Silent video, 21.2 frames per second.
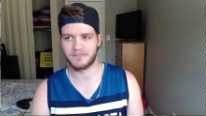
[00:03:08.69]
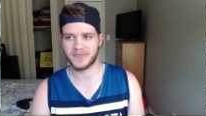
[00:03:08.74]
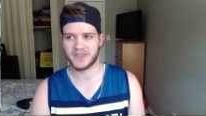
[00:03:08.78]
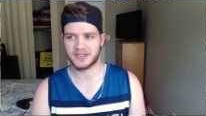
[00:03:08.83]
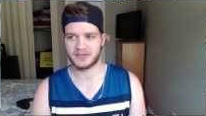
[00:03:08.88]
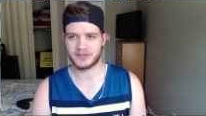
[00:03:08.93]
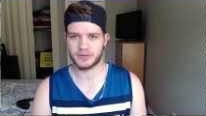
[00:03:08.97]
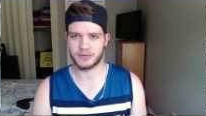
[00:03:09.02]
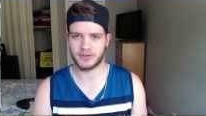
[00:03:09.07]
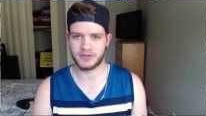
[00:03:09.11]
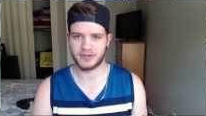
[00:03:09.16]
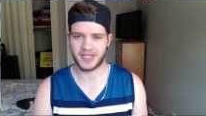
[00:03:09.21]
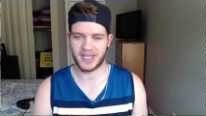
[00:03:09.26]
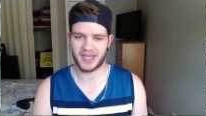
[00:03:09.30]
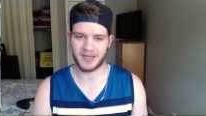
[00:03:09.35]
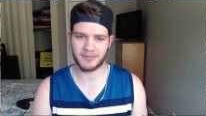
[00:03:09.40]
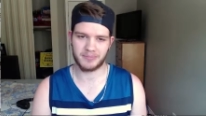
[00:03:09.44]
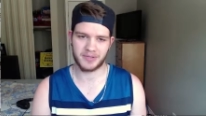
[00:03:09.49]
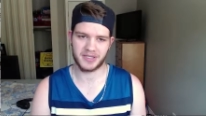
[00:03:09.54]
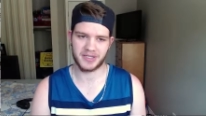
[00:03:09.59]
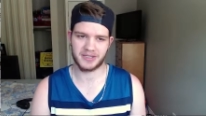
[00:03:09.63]
So you
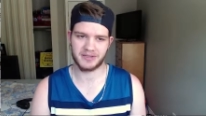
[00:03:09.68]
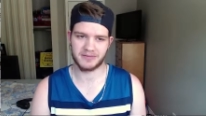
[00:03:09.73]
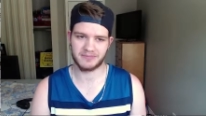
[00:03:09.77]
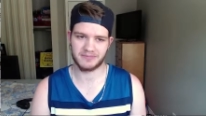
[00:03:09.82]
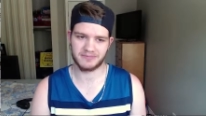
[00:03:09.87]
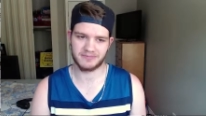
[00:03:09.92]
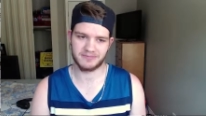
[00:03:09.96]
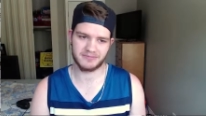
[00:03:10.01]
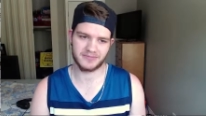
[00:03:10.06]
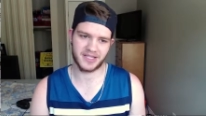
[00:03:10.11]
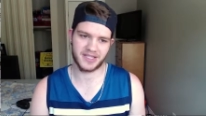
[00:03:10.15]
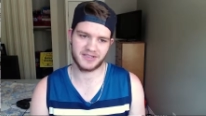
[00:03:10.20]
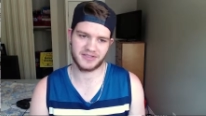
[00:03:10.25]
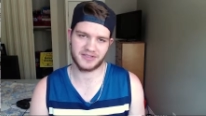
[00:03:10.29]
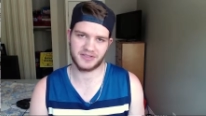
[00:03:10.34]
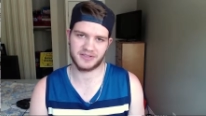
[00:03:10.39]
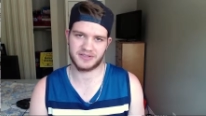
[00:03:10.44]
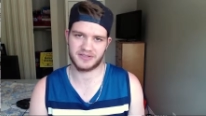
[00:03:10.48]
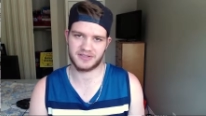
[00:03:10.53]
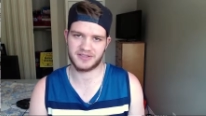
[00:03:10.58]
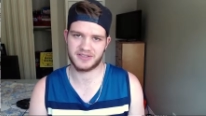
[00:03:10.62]
can't be, that's
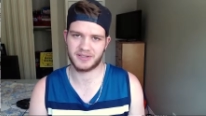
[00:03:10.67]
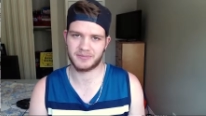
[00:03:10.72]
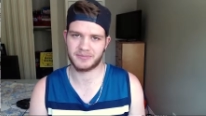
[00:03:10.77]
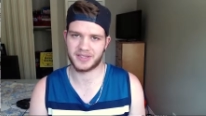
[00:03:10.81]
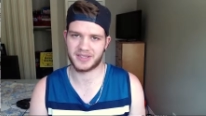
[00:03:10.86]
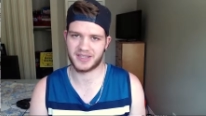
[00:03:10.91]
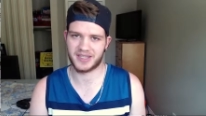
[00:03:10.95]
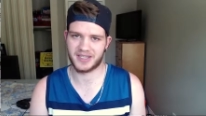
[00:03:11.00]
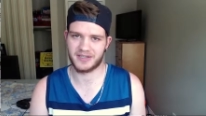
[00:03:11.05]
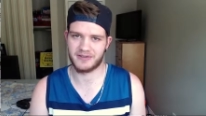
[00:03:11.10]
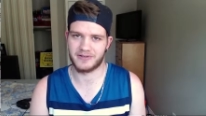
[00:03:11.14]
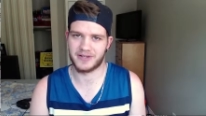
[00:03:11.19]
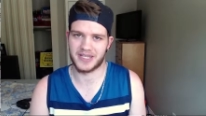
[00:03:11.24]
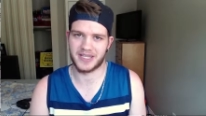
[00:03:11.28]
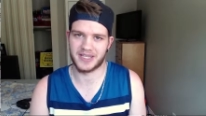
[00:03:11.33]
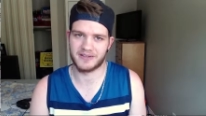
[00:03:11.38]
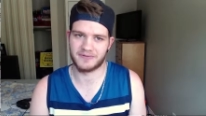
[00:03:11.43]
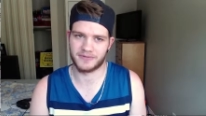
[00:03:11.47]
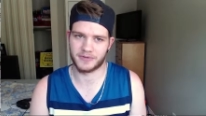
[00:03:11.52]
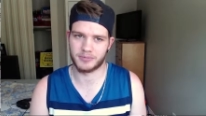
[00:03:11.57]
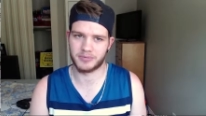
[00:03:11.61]
just something that you need
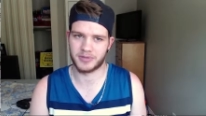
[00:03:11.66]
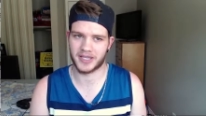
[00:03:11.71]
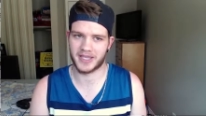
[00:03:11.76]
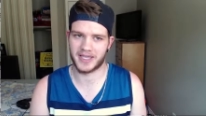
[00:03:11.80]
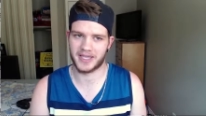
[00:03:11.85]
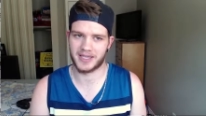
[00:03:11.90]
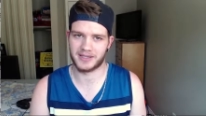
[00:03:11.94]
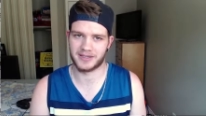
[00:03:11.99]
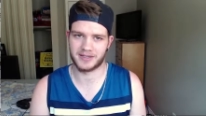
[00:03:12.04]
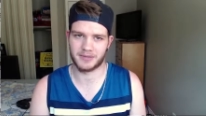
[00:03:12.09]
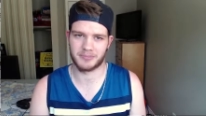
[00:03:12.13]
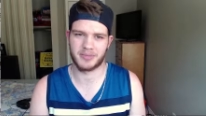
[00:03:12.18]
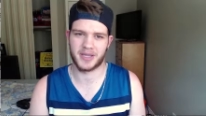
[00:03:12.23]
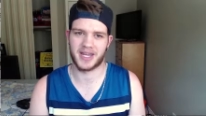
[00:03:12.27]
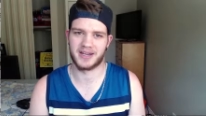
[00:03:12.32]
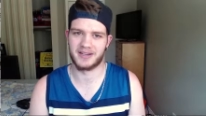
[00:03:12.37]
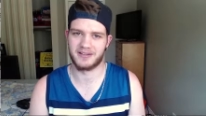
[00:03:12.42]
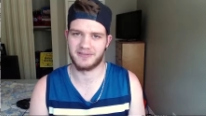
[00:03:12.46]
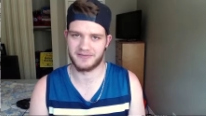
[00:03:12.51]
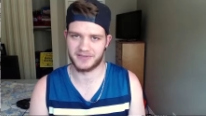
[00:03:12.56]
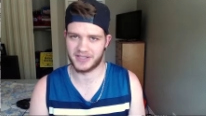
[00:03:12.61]
if you're playing
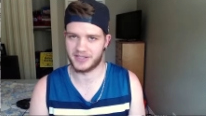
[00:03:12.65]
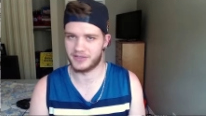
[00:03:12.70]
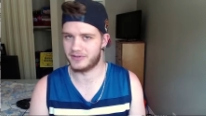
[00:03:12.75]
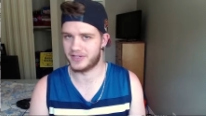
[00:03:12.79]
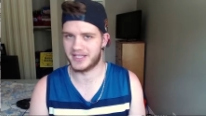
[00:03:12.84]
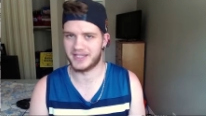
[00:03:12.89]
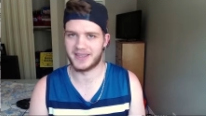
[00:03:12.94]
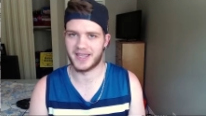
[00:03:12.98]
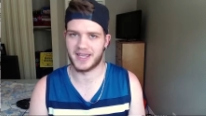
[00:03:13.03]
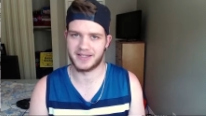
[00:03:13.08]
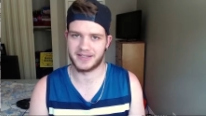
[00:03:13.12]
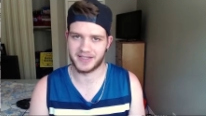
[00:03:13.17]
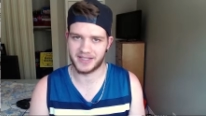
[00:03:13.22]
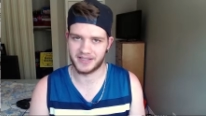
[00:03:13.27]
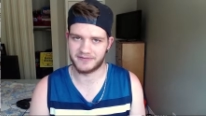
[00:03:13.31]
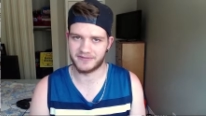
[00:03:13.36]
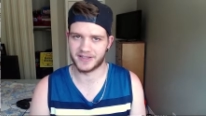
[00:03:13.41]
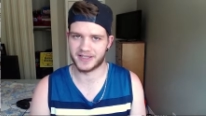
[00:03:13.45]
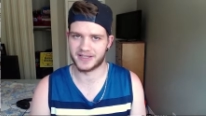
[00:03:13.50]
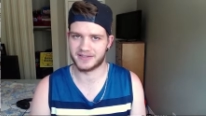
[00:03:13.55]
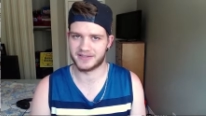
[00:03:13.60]
competitively. You need that
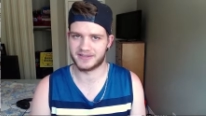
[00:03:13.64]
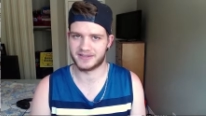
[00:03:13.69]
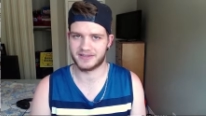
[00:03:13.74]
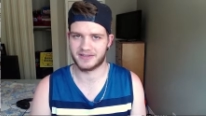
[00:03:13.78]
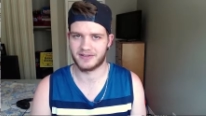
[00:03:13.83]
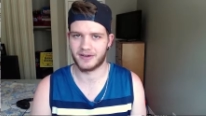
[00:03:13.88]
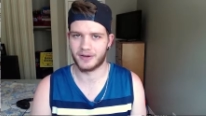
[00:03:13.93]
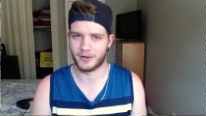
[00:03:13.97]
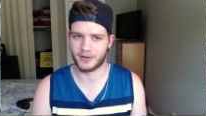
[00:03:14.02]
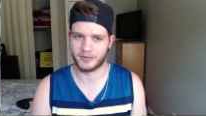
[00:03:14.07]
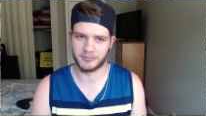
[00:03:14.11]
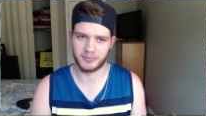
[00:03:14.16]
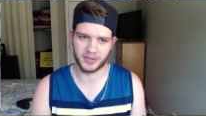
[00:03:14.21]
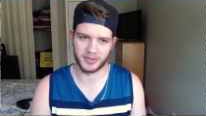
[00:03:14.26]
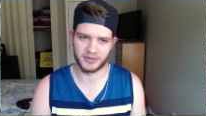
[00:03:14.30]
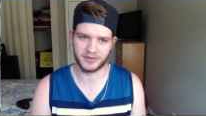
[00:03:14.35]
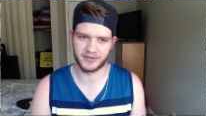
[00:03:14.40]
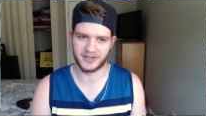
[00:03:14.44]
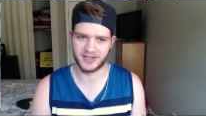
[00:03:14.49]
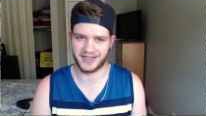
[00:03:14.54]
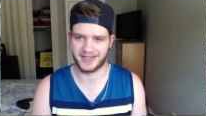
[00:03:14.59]
defense on
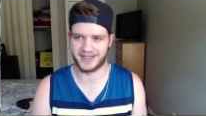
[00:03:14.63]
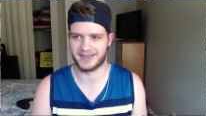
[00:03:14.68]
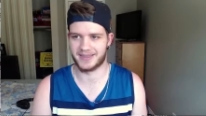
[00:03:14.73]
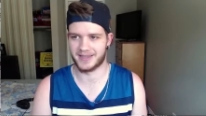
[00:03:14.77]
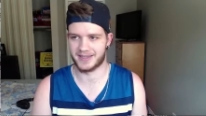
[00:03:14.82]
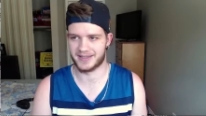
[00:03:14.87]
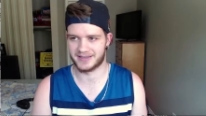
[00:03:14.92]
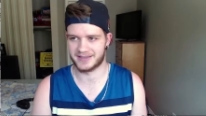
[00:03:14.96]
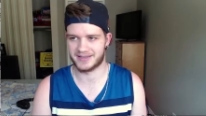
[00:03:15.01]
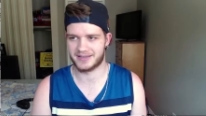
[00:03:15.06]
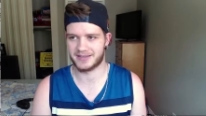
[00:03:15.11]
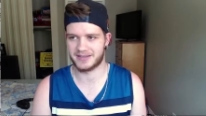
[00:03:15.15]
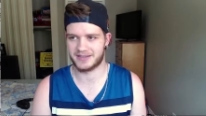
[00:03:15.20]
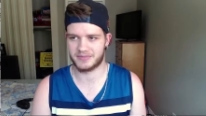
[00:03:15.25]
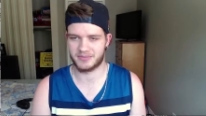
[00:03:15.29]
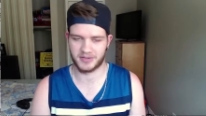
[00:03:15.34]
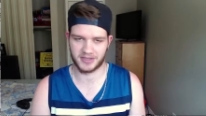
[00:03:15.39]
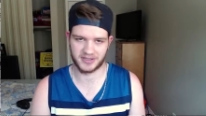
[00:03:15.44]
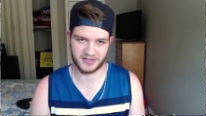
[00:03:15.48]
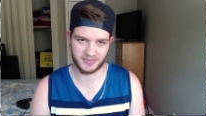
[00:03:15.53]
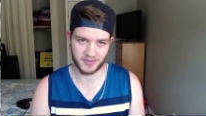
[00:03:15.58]
builds like this,
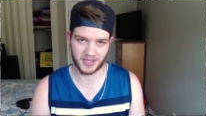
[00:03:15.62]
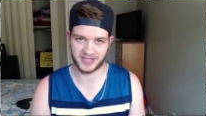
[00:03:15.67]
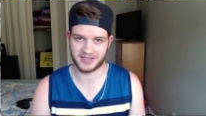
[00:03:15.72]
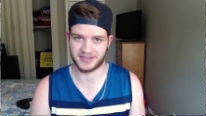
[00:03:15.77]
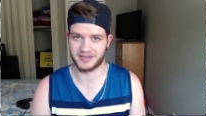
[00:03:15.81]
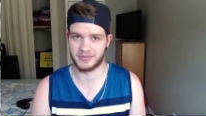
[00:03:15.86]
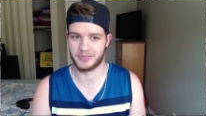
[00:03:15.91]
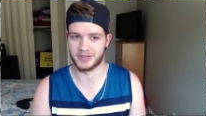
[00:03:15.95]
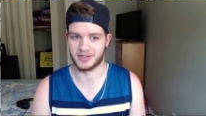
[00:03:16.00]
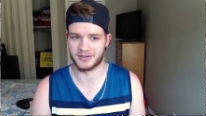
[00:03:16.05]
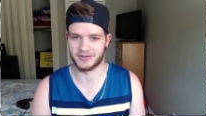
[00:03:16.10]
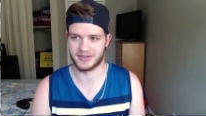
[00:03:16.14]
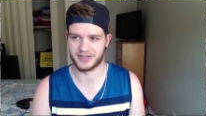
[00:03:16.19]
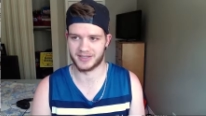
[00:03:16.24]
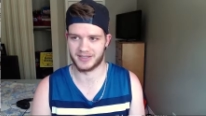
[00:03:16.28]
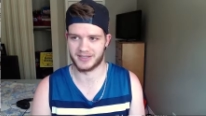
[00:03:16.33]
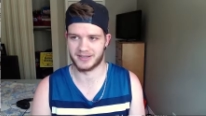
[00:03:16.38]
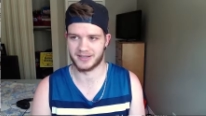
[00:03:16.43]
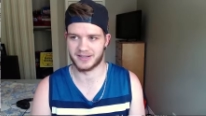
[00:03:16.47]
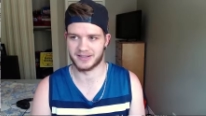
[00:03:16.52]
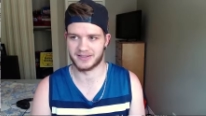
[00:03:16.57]
especially builds
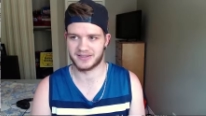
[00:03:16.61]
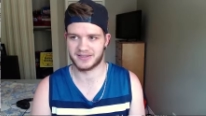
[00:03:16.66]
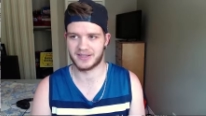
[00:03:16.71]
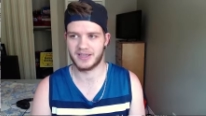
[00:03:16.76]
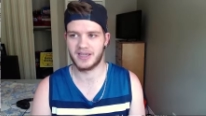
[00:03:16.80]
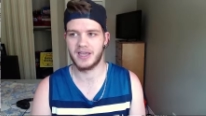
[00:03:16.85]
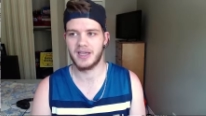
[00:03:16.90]
like this.